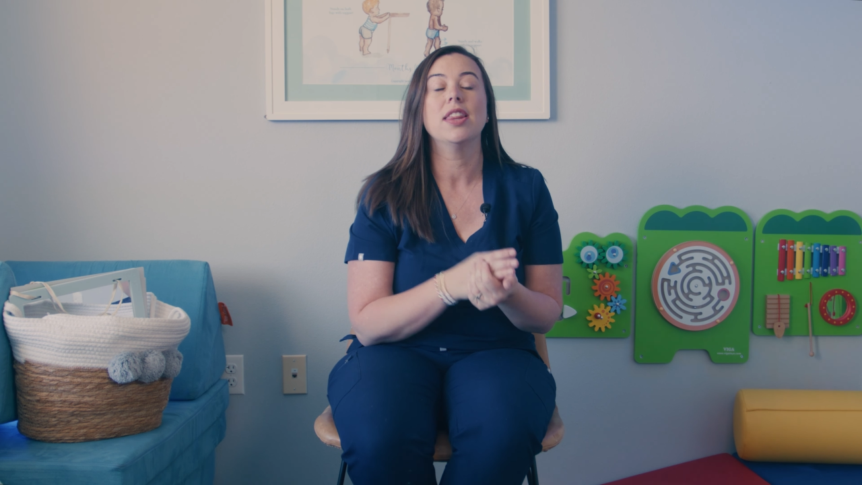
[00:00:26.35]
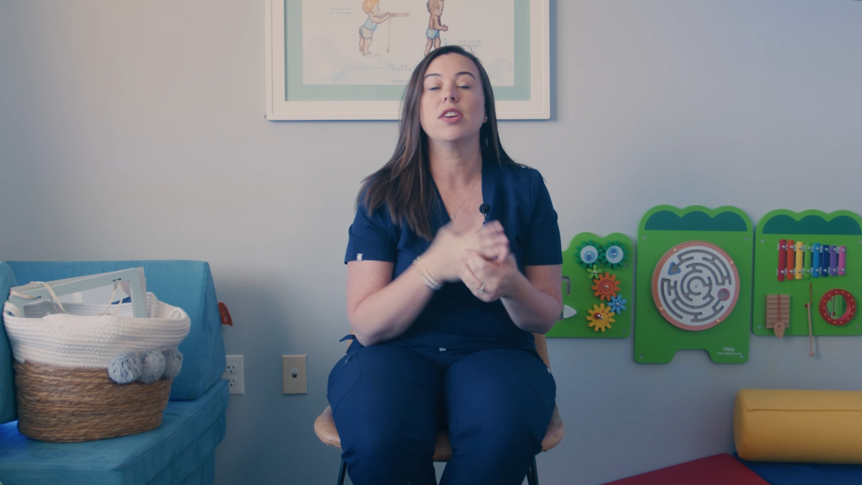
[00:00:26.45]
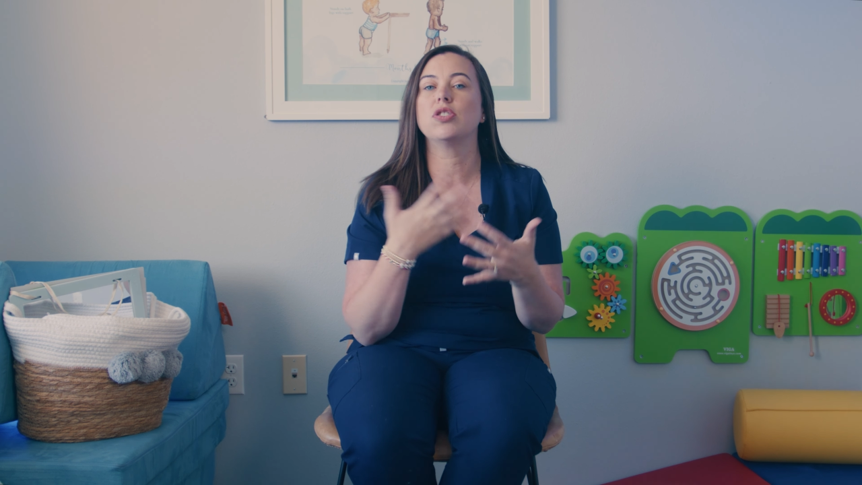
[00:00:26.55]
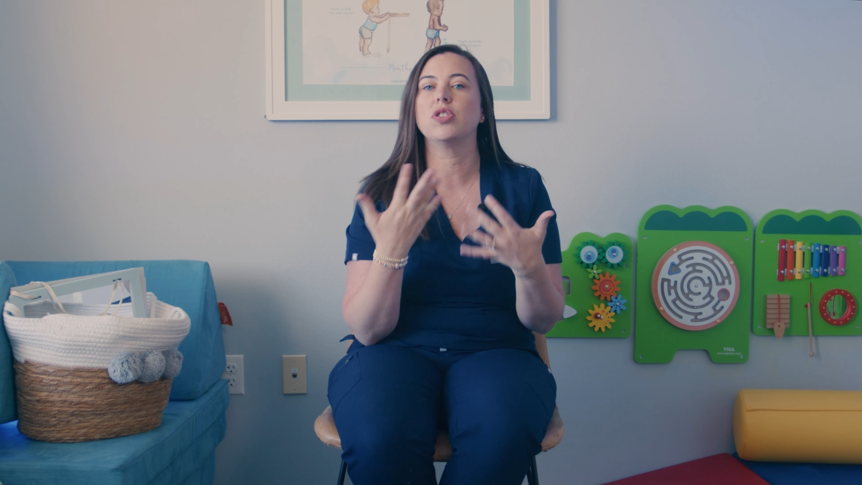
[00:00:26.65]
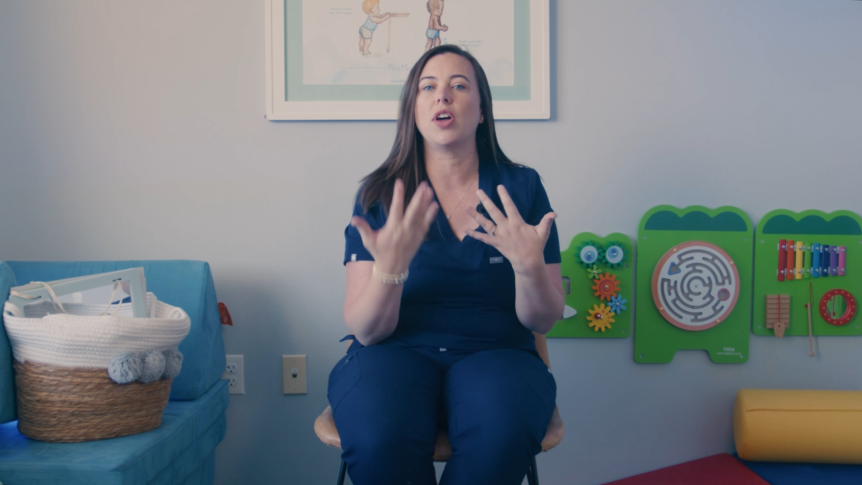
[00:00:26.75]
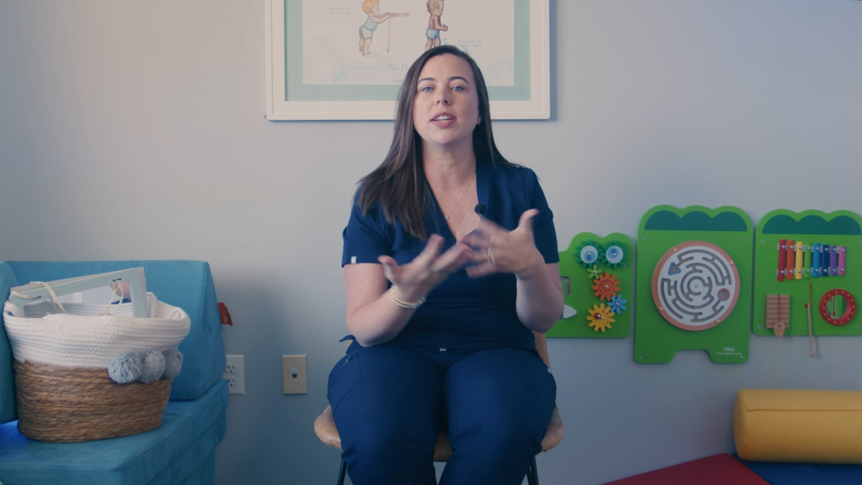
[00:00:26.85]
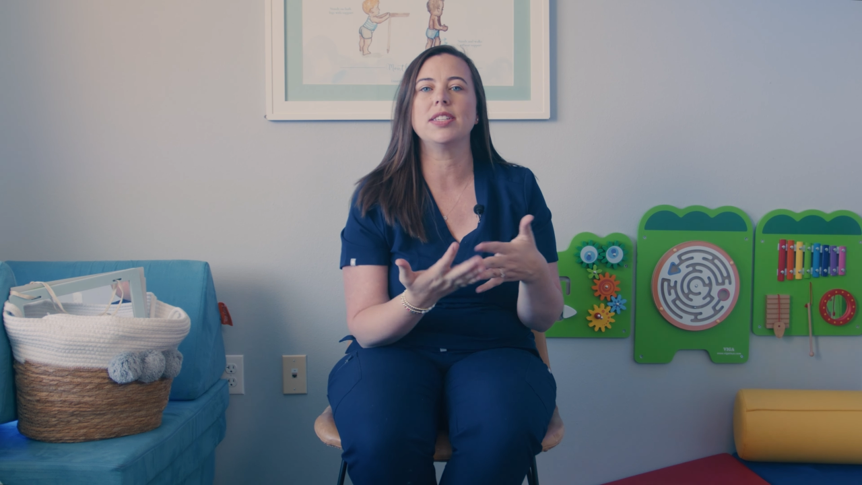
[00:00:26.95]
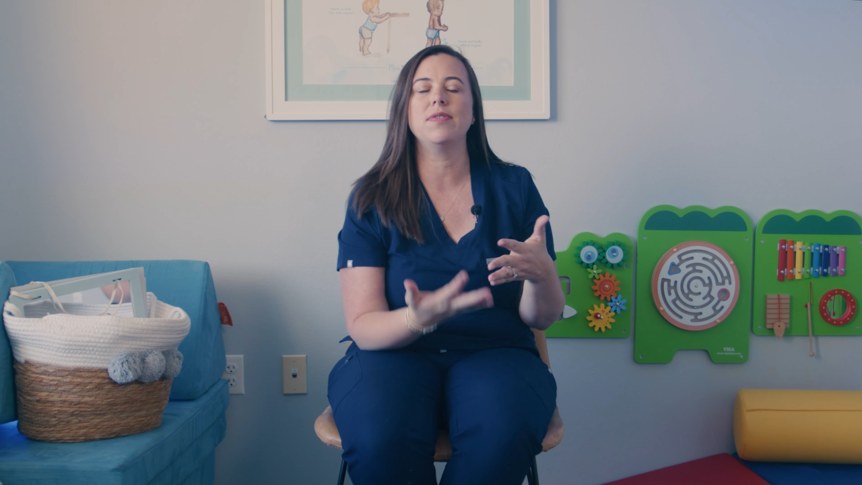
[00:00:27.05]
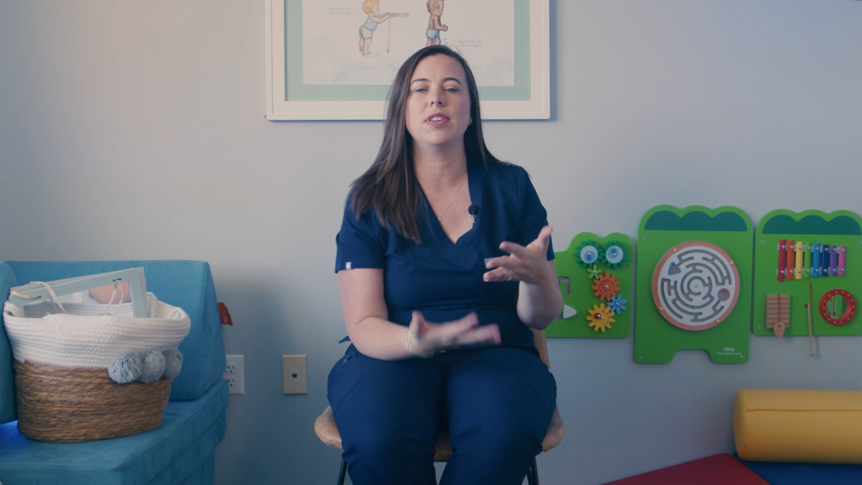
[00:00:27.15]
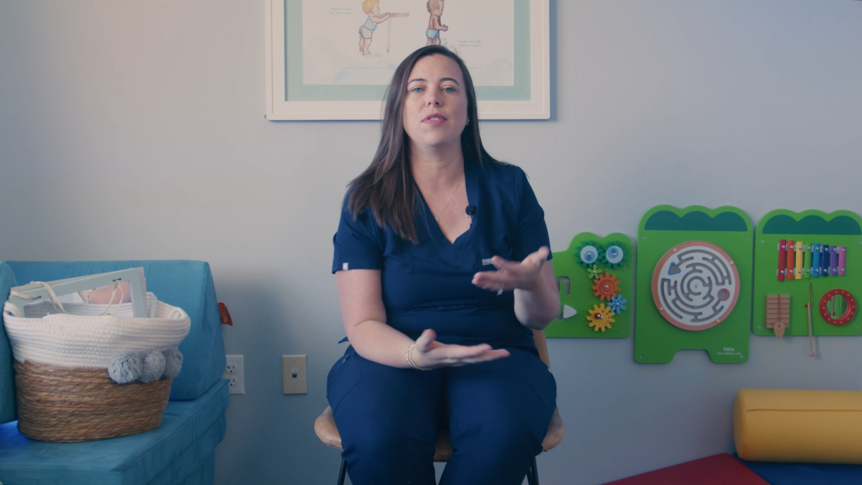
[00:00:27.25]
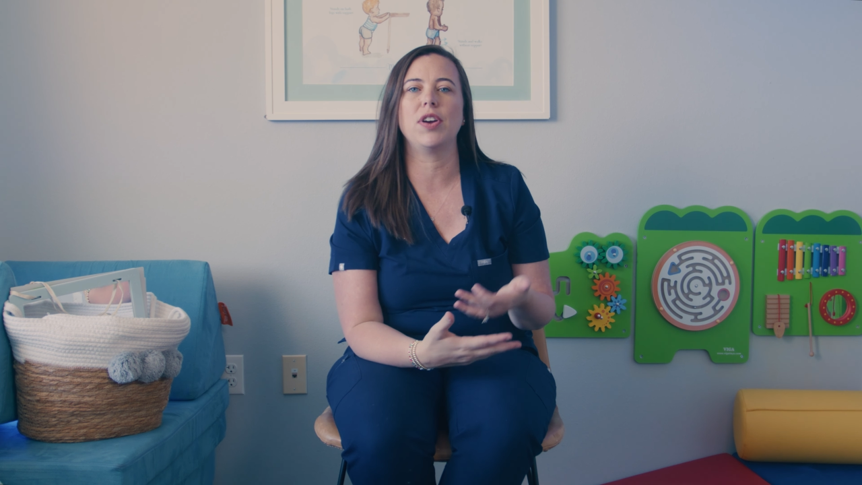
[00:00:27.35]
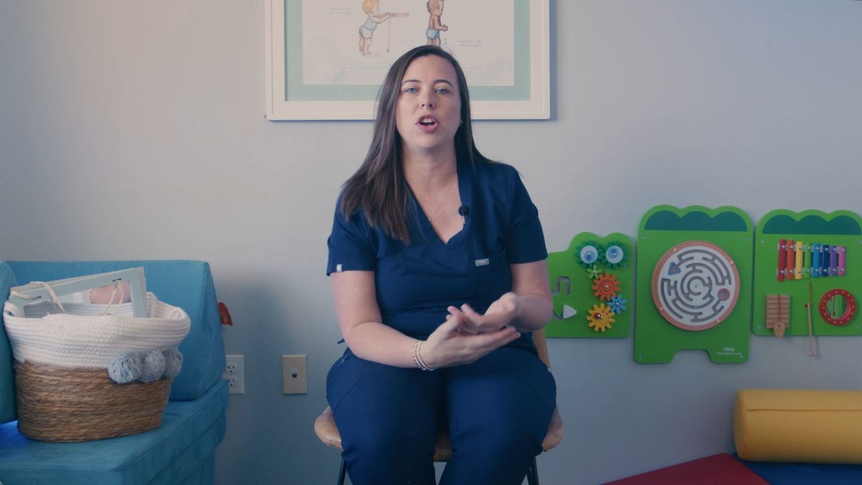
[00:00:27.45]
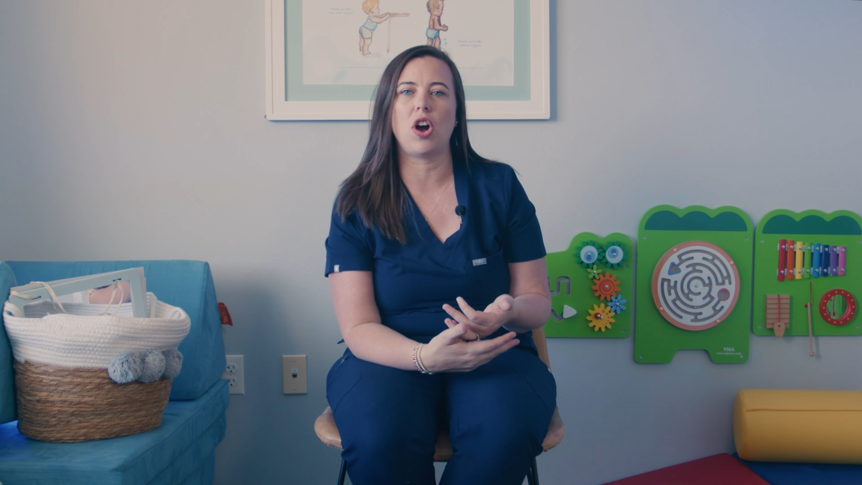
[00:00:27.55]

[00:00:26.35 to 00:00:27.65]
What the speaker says: There's lots of different